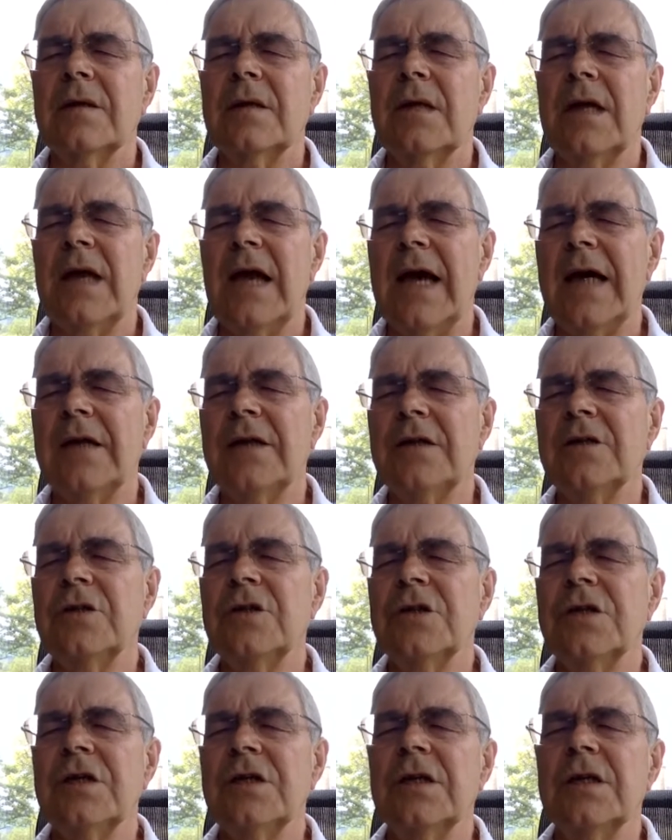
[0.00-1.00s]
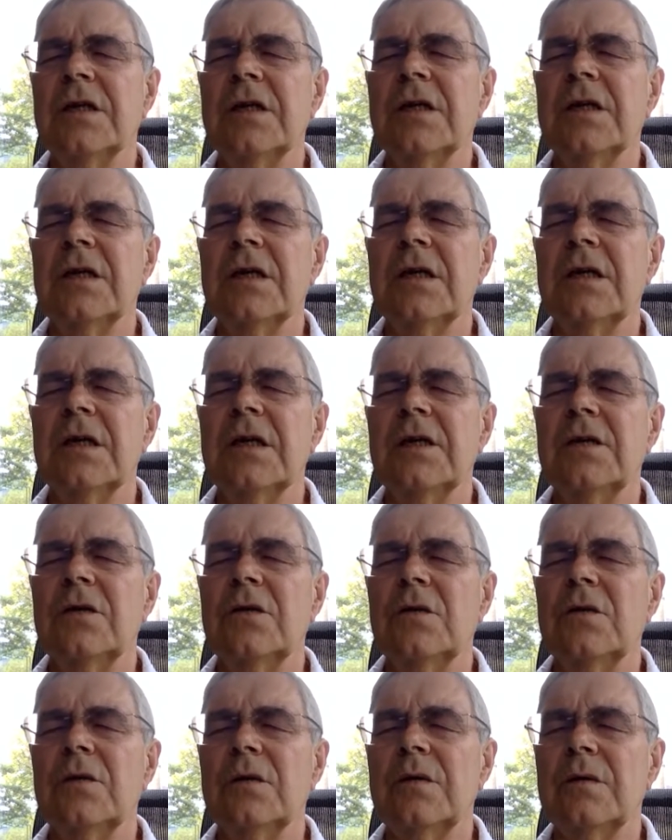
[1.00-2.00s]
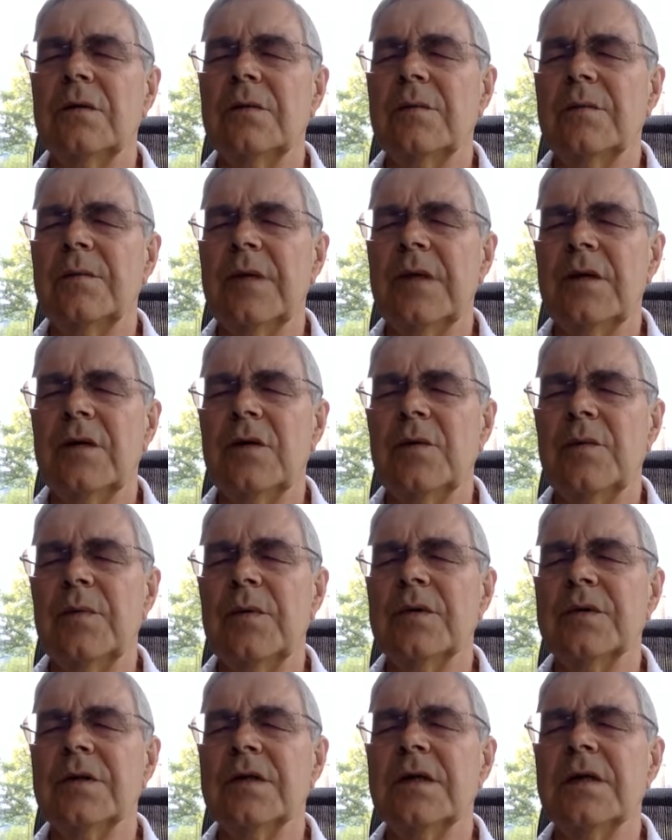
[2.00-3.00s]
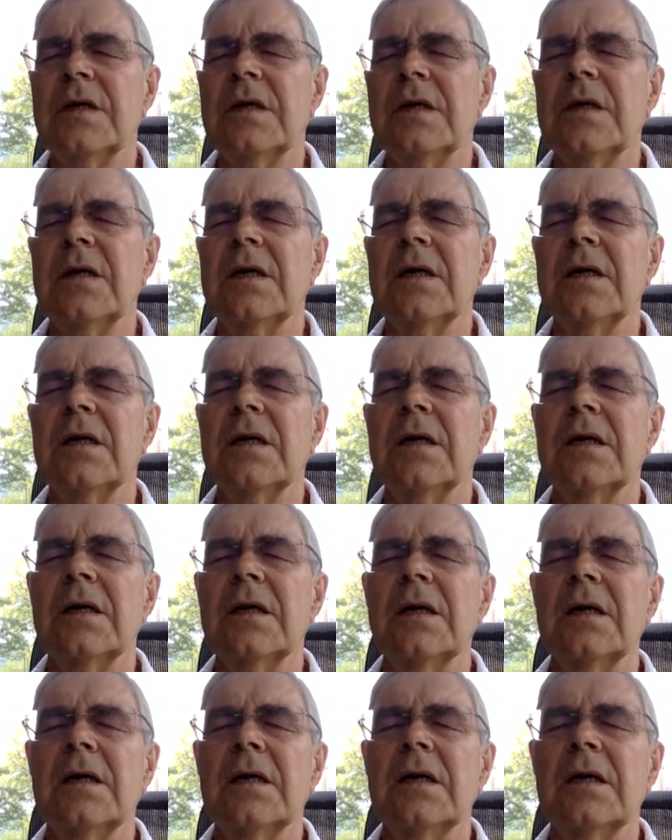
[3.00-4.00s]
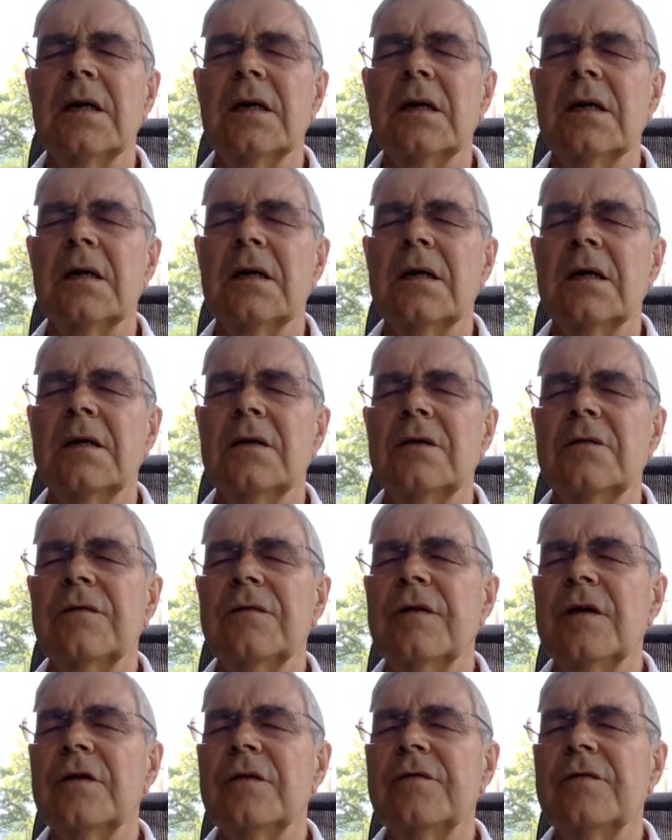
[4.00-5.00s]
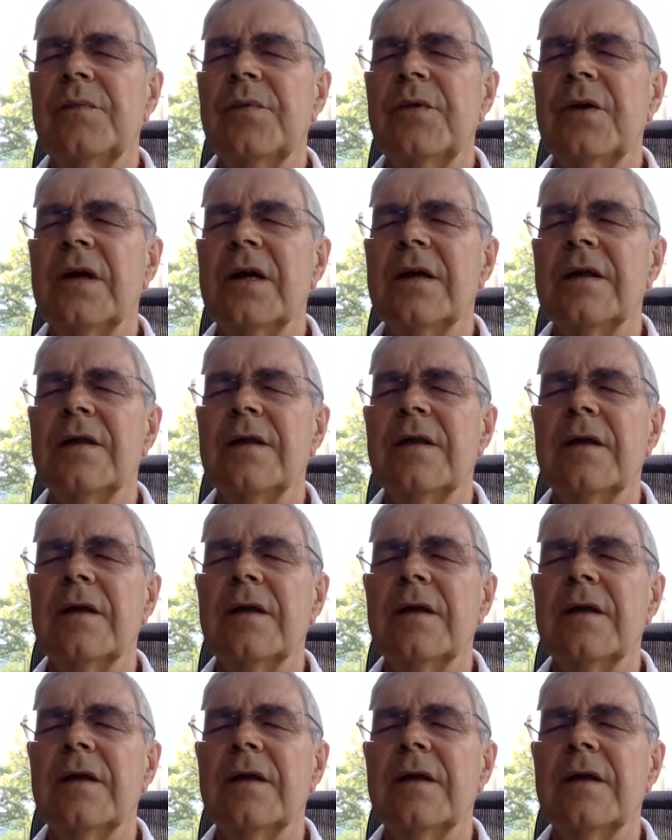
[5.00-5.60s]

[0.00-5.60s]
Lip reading: the energy in your body, and the flow of breath,